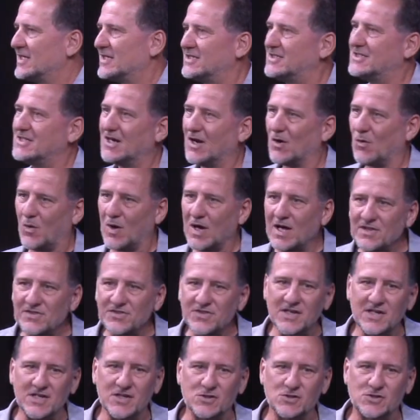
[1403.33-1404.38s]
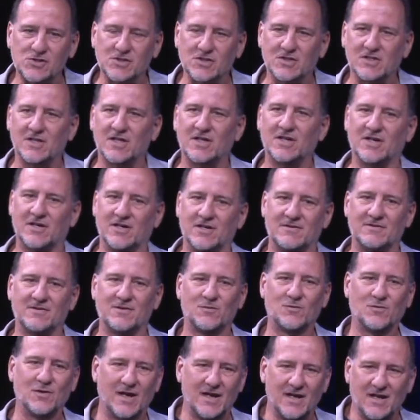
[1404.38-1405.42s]
Do you know one thing you should learn
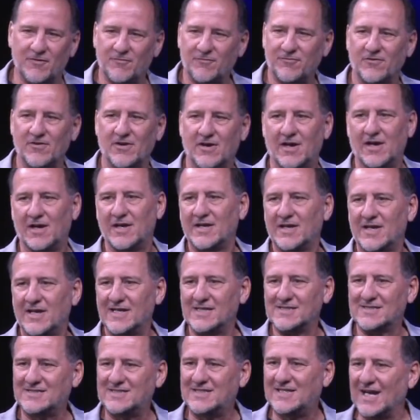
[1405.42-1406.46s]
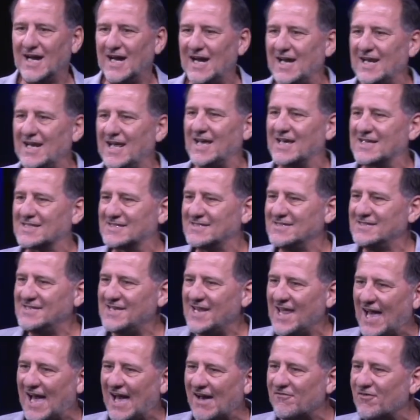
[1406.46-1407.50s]
right up front is God has
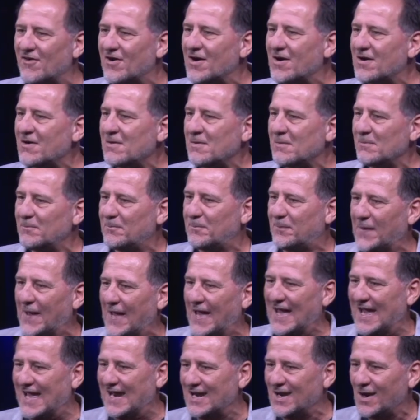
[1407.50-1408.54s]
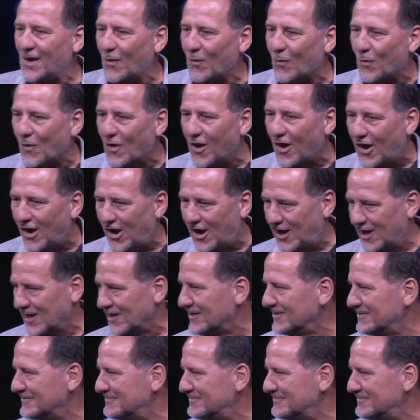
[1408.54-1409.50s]
never been wrong.